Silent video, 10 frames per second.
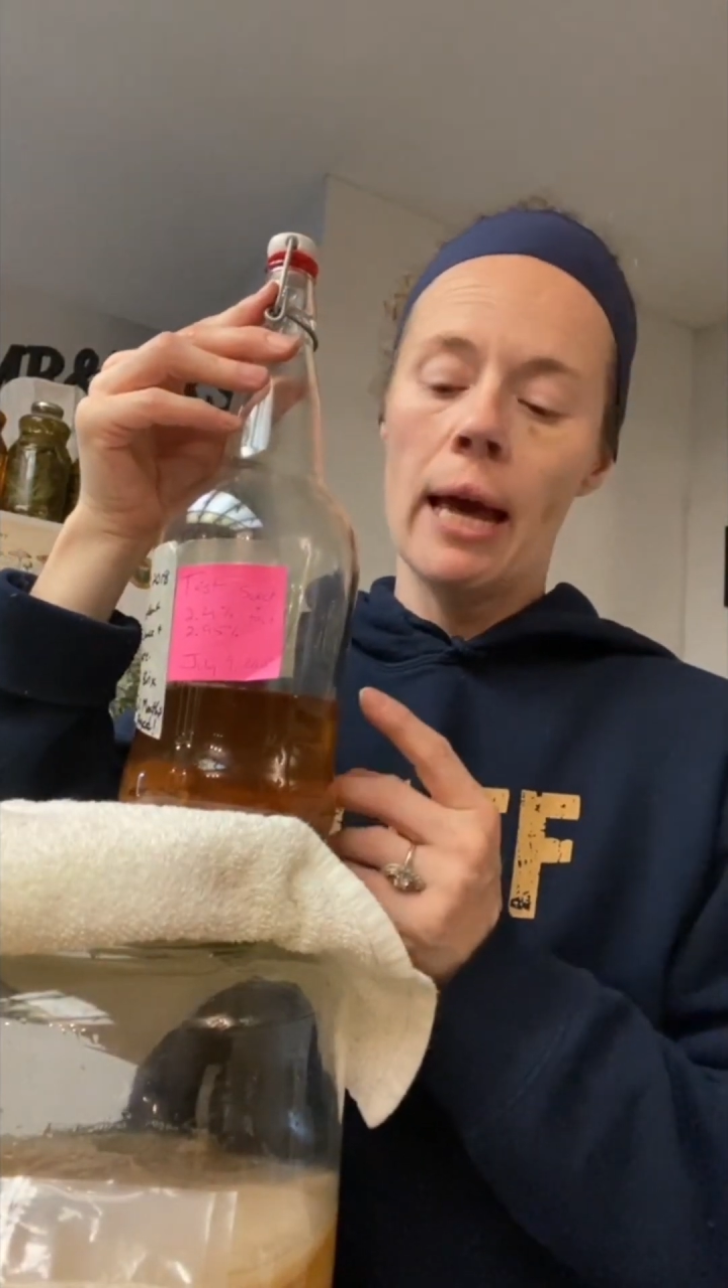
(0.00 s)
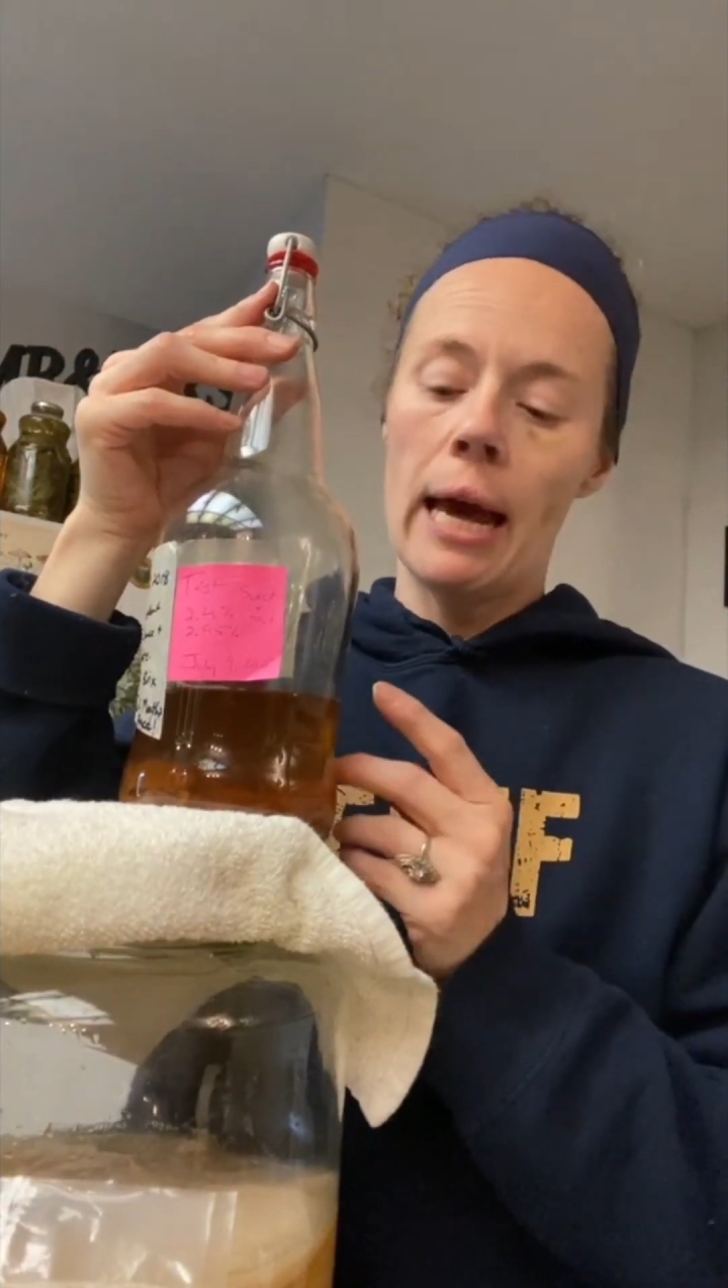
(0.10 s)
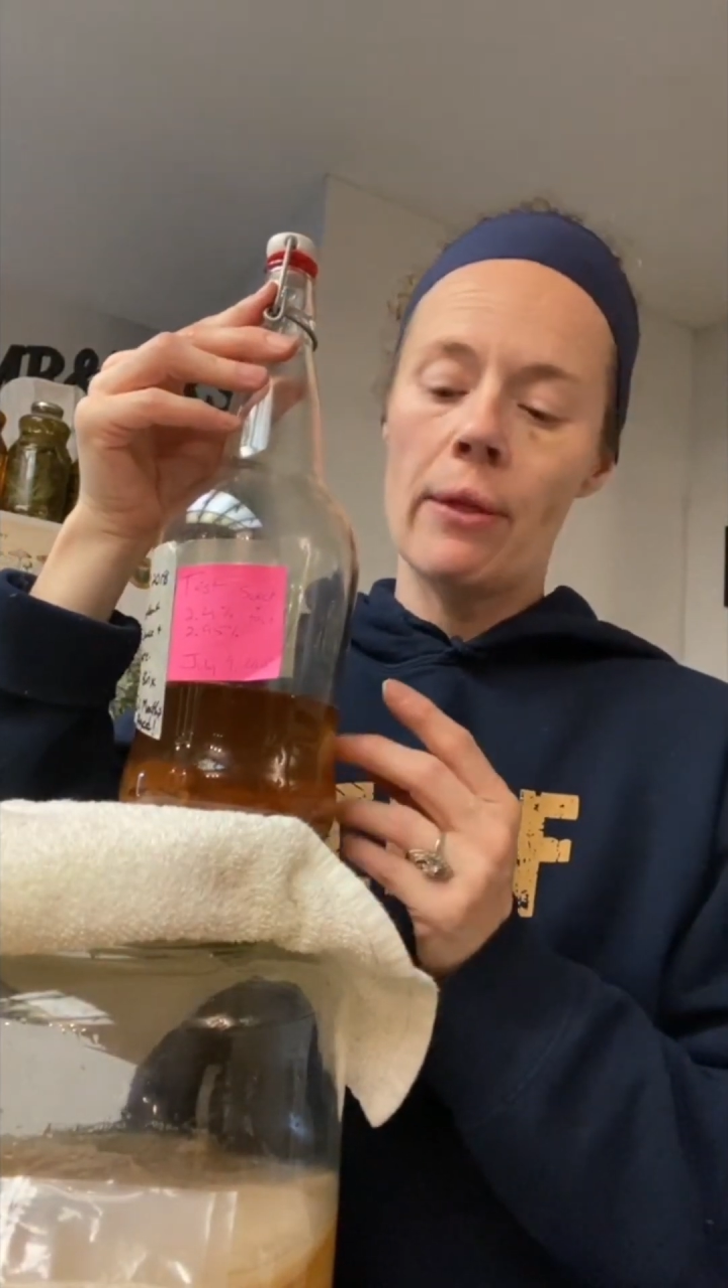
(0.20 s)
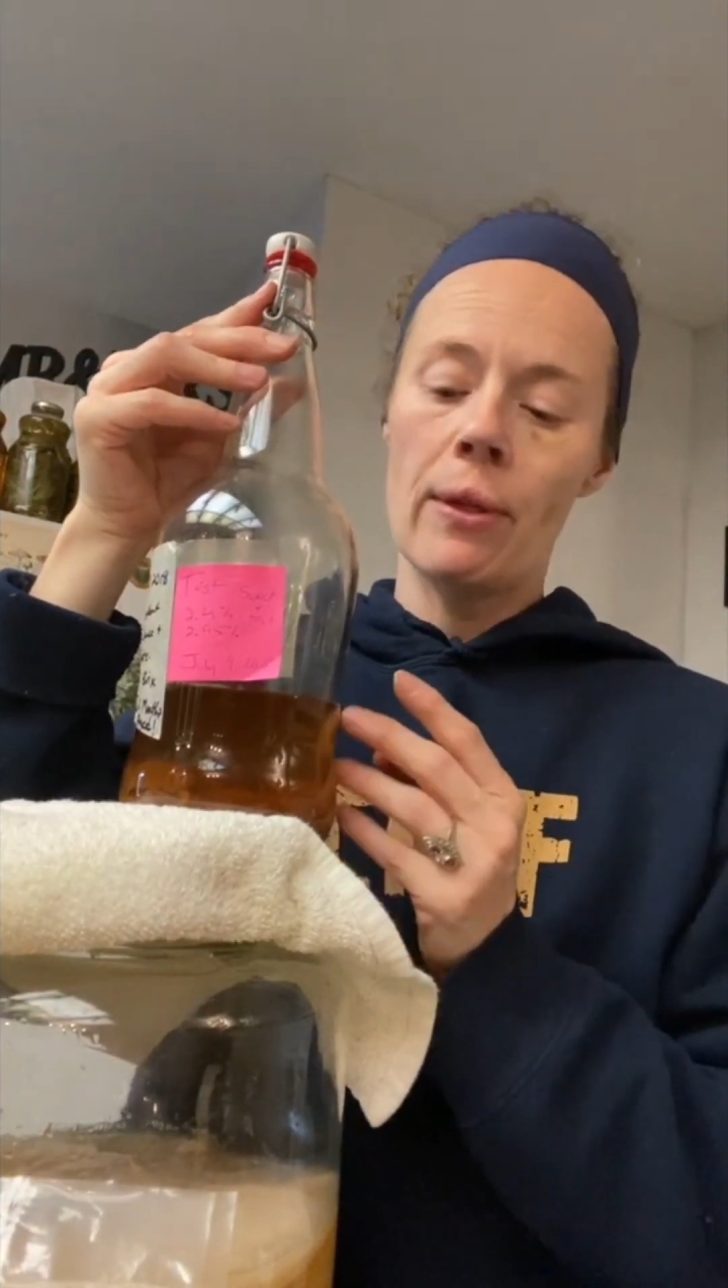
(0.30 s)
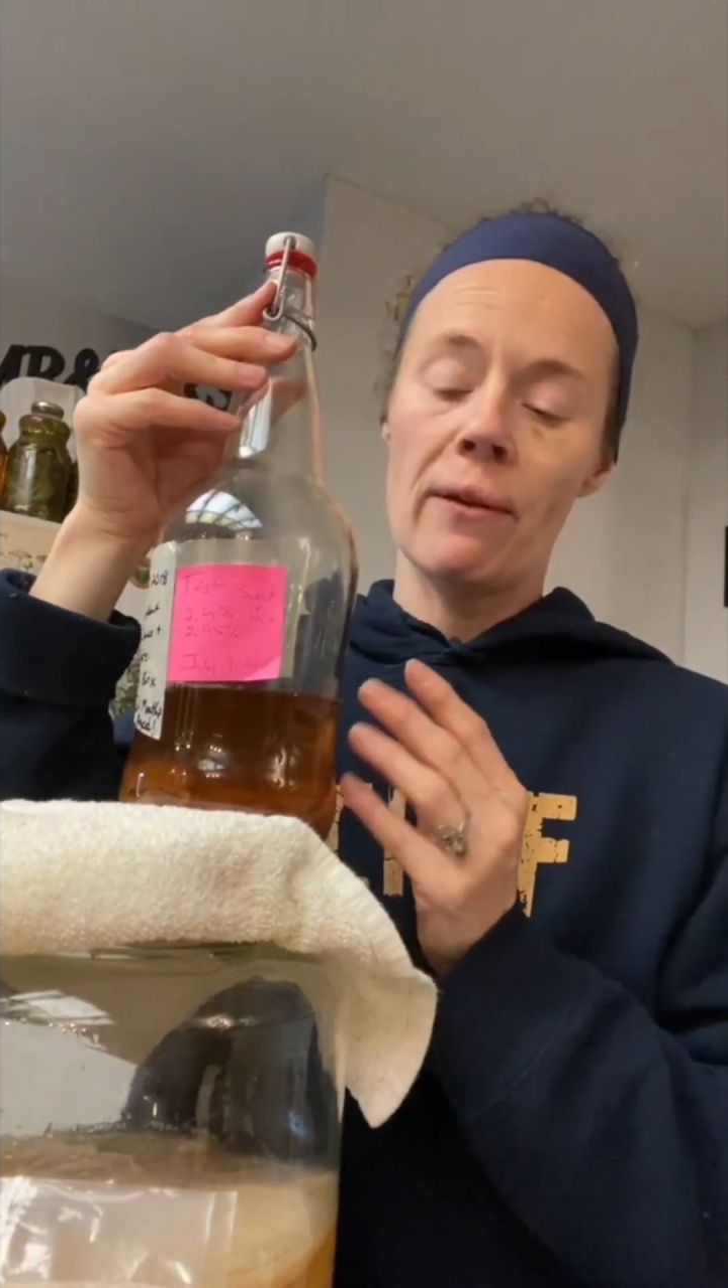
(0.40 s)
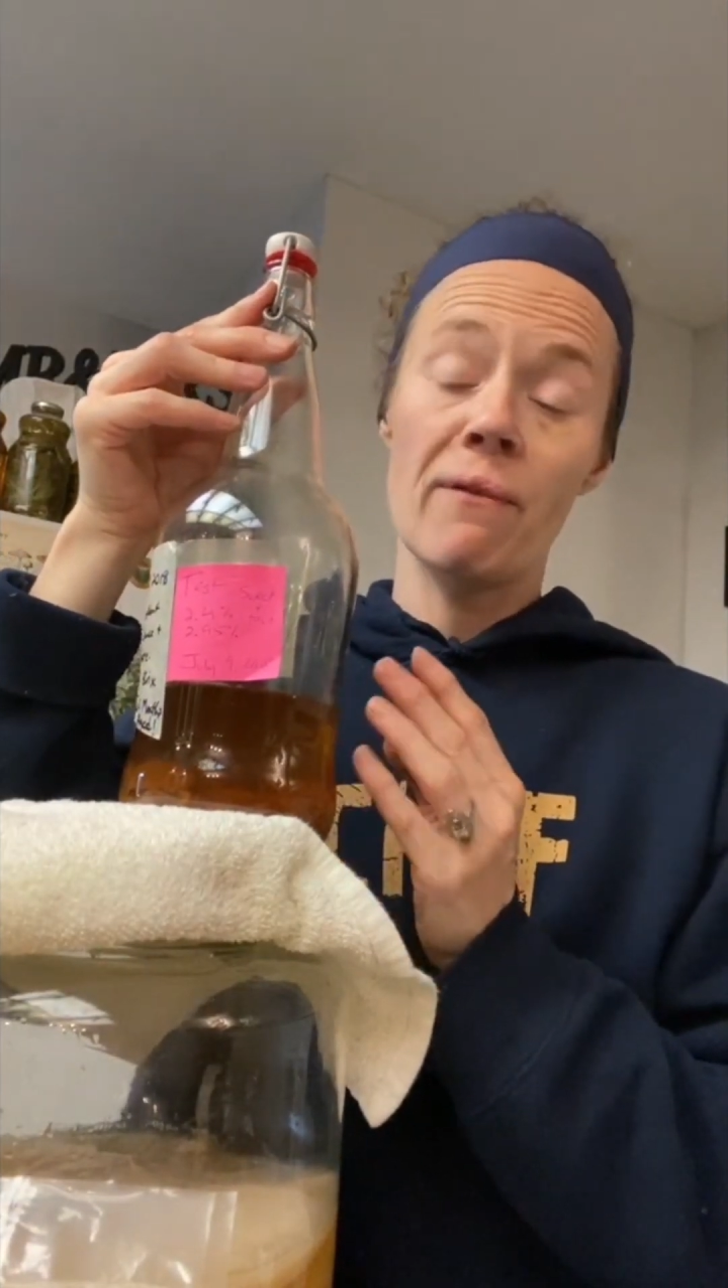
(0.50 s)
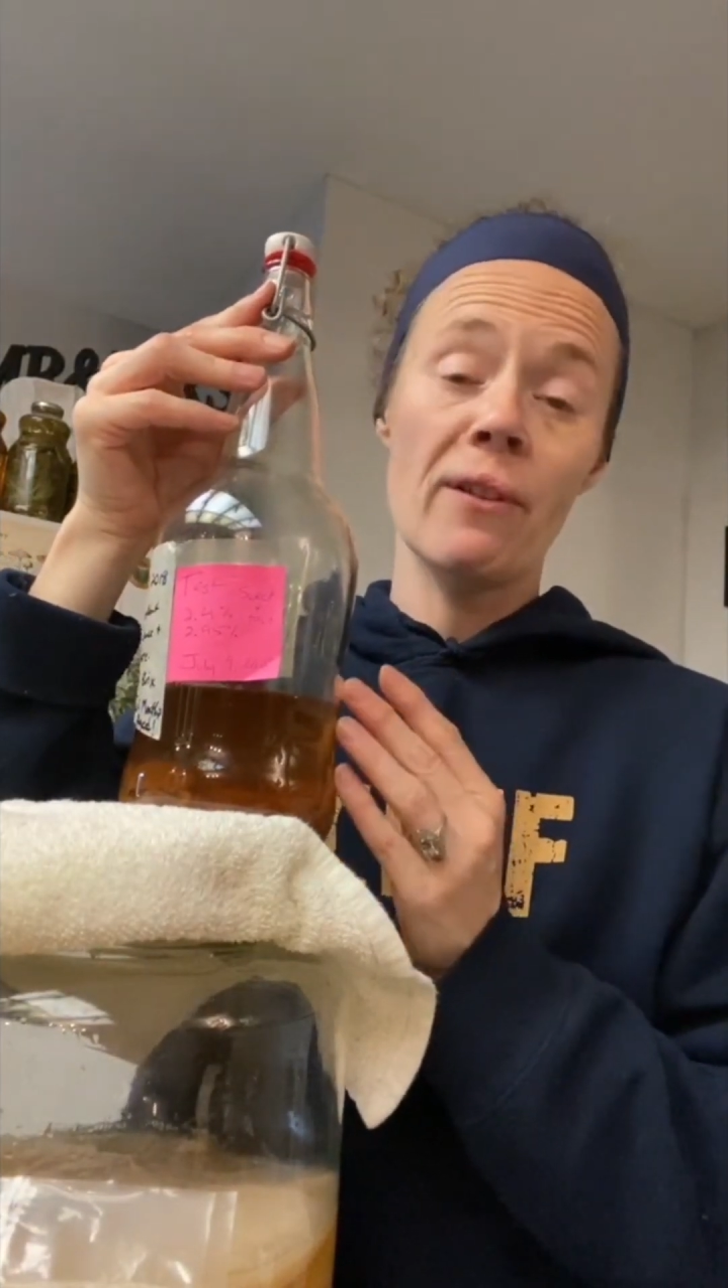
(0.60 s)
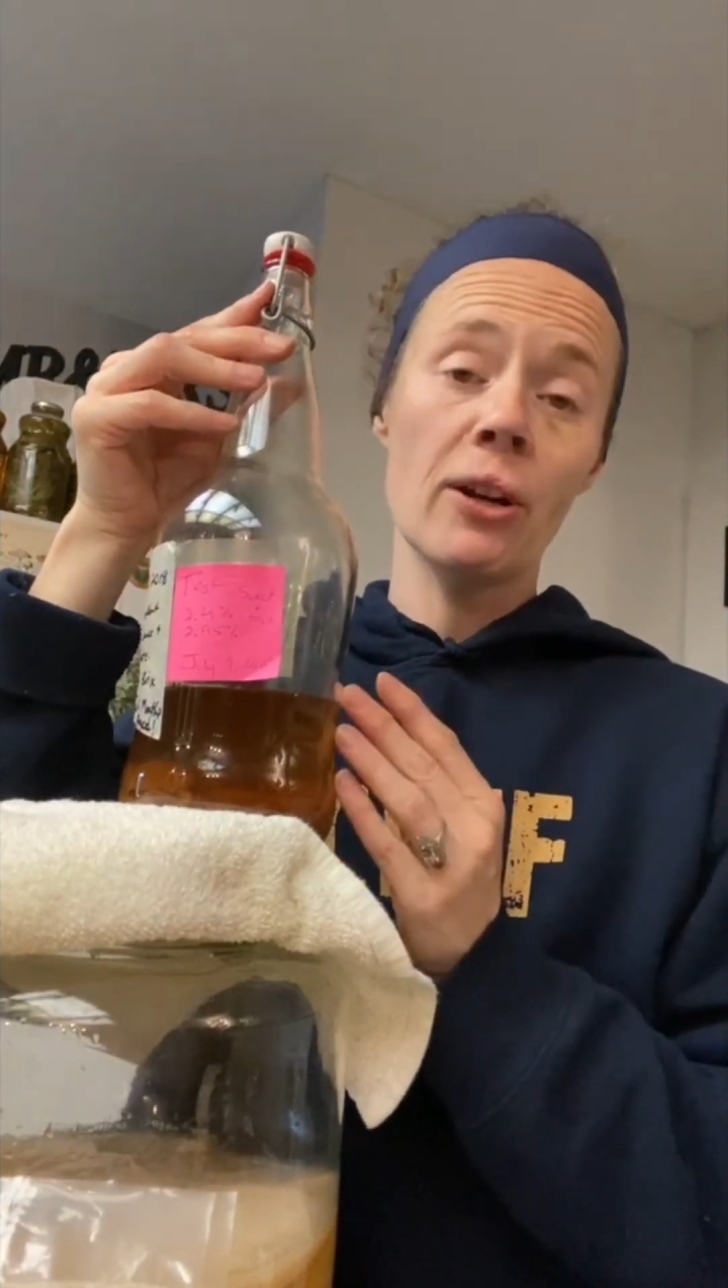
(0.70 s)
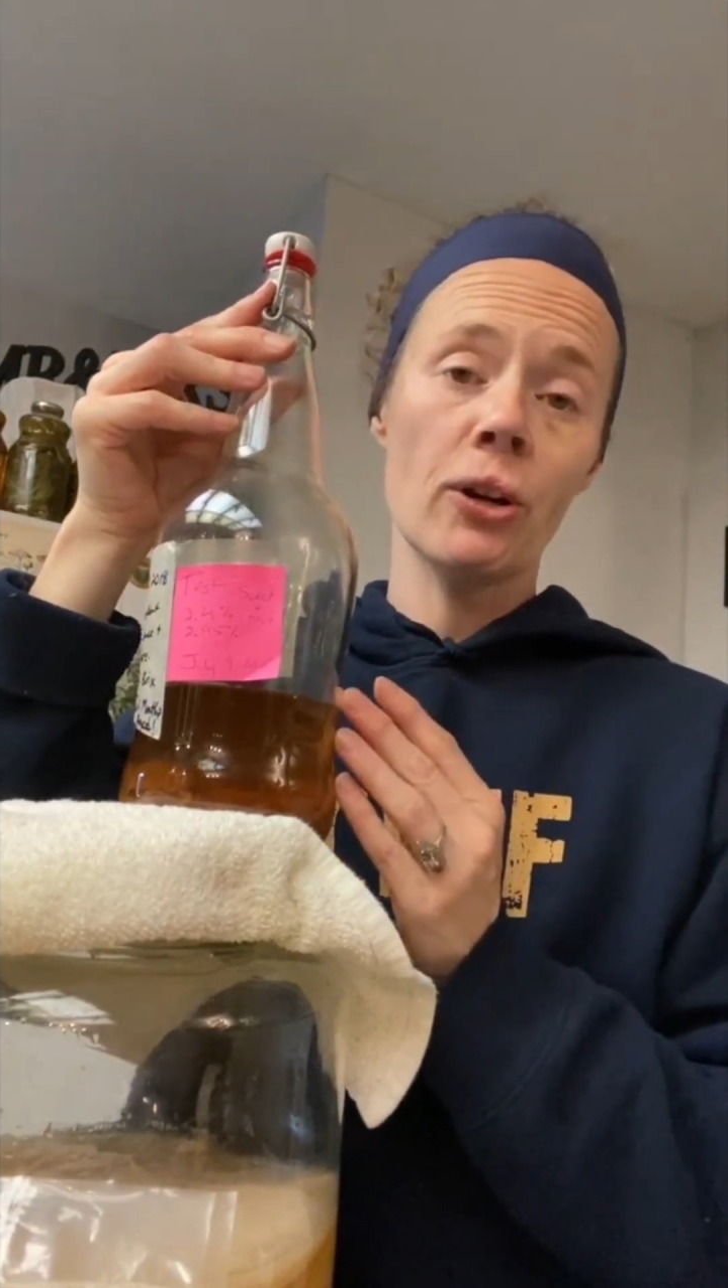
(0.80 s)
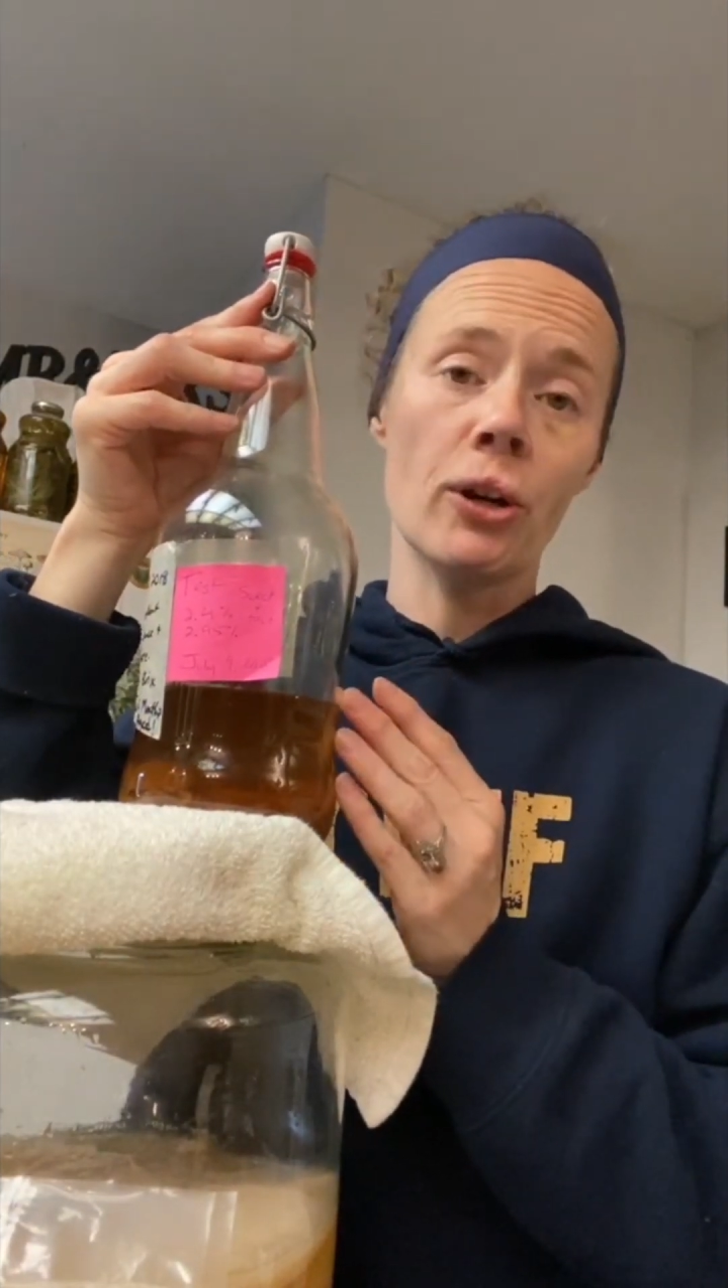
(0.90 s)
and then
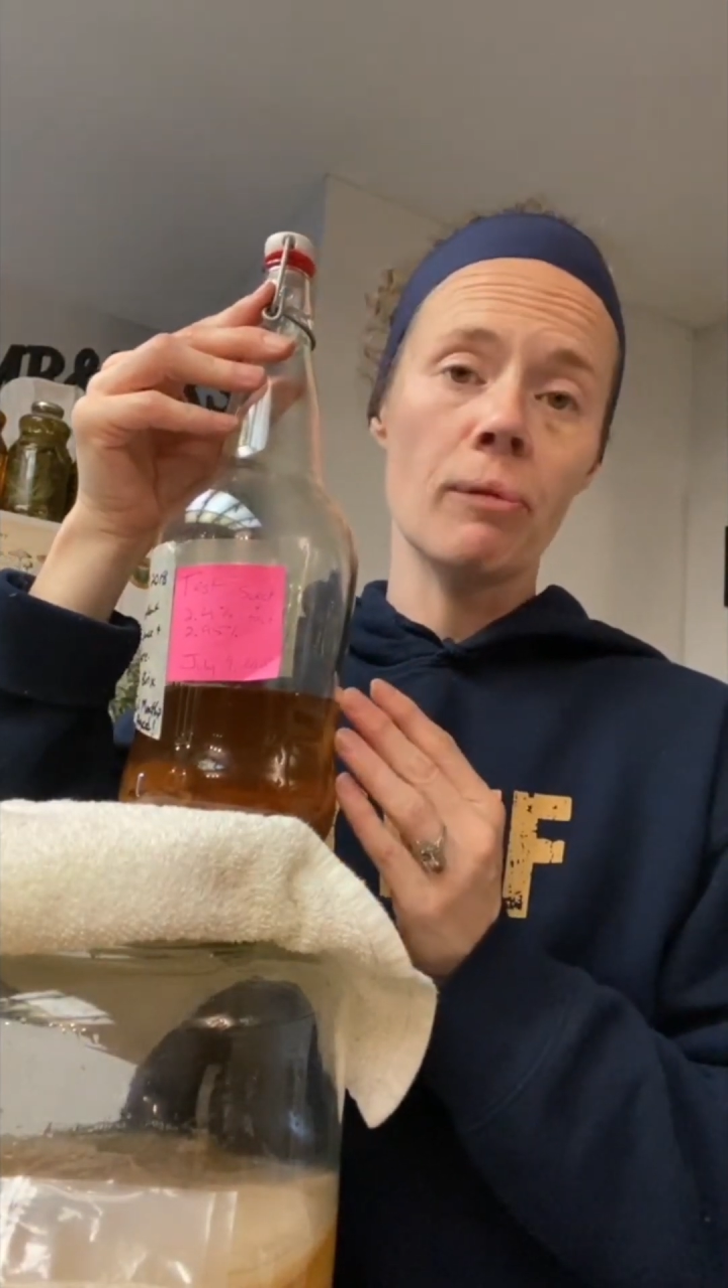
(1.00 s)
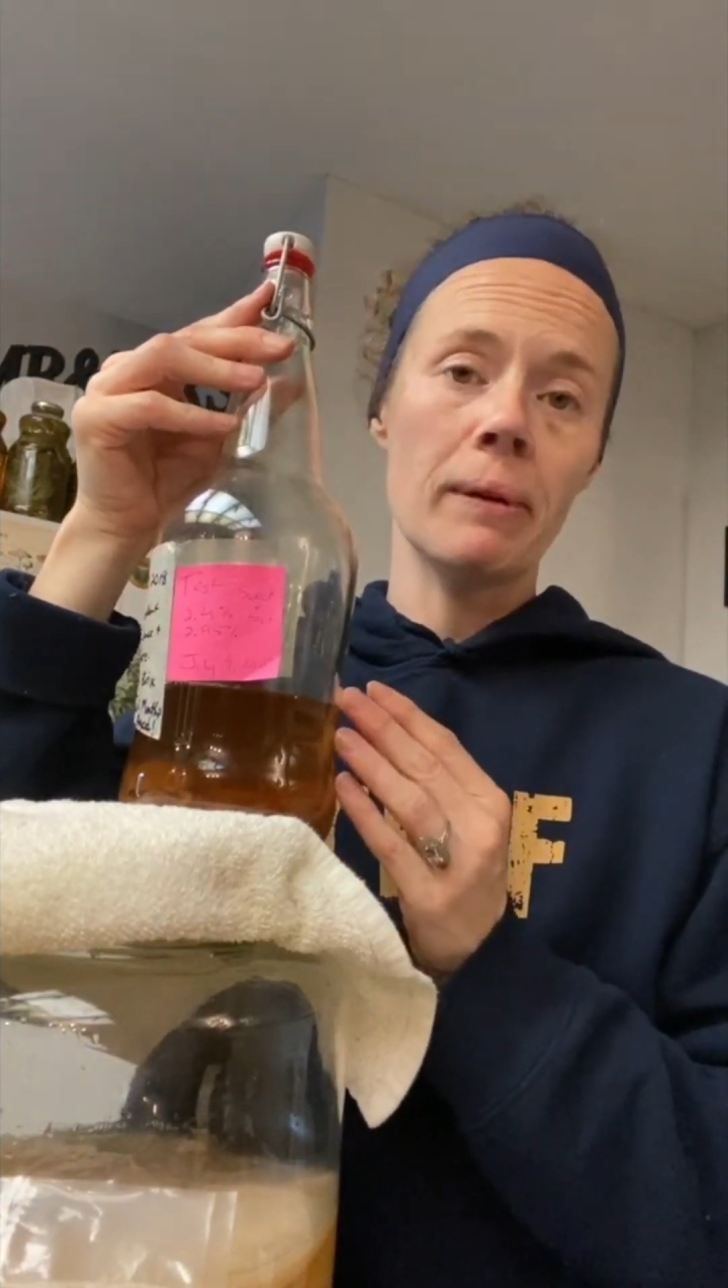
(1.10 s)
vinegar